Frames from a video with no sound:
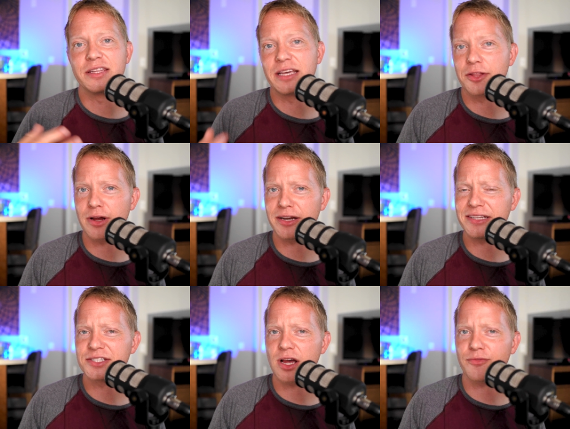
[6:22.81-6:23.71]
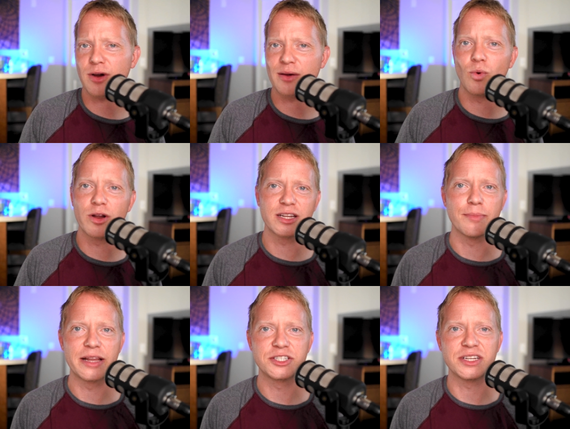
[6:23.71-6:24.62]
The other editing software I wanted to
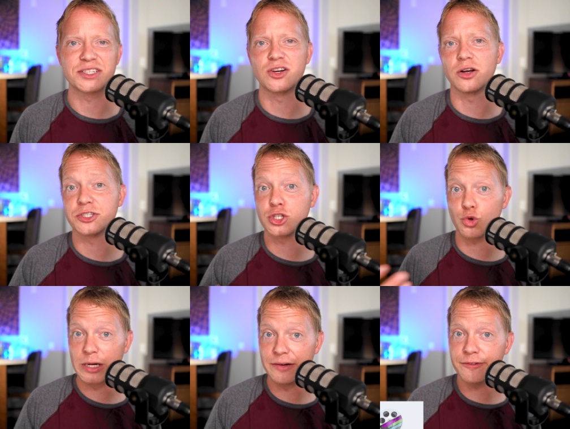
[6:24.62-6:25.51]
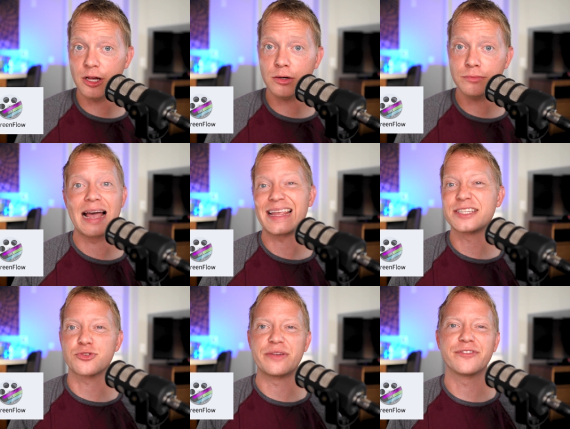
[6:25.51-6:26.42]
mention is called ScreenFlow. I like
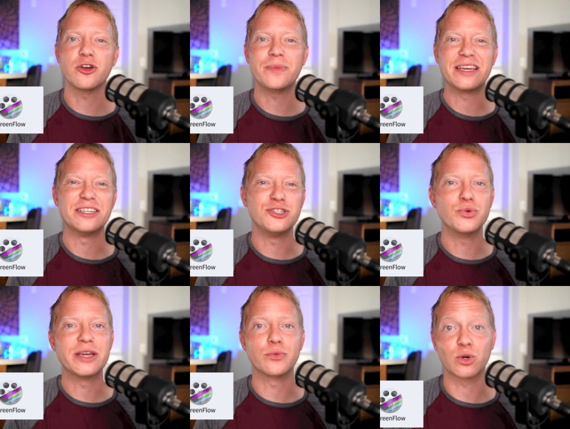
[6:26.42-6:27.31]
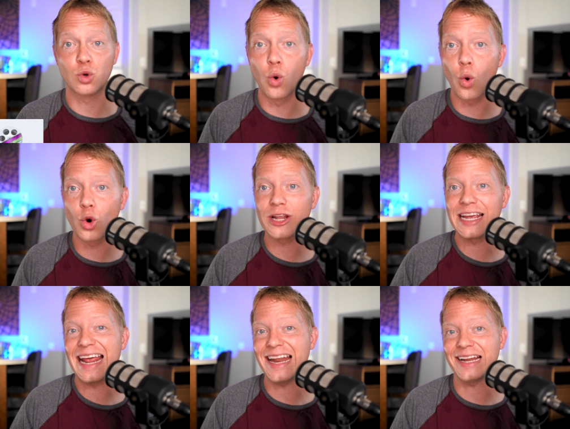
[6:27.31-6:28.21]
ScreenFlow because you can record
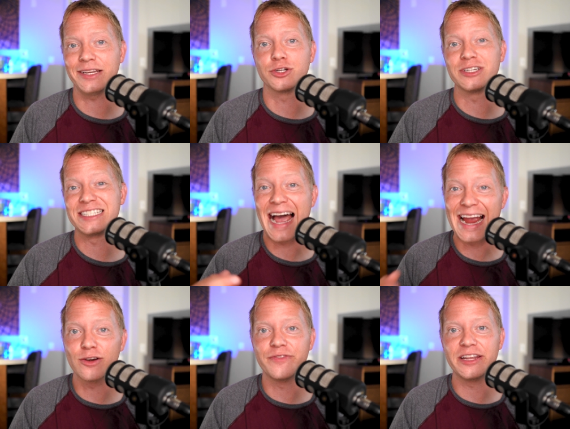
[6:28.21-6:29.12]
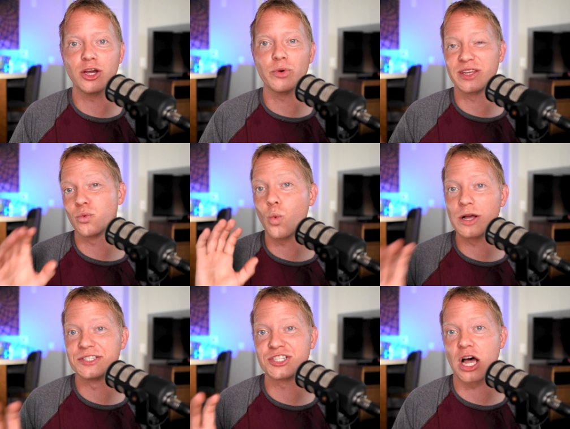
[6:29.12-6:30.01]
and edit your entire video within
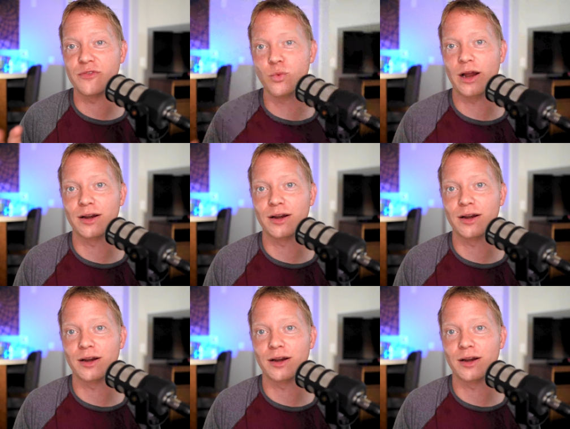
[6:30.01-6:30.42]
one software.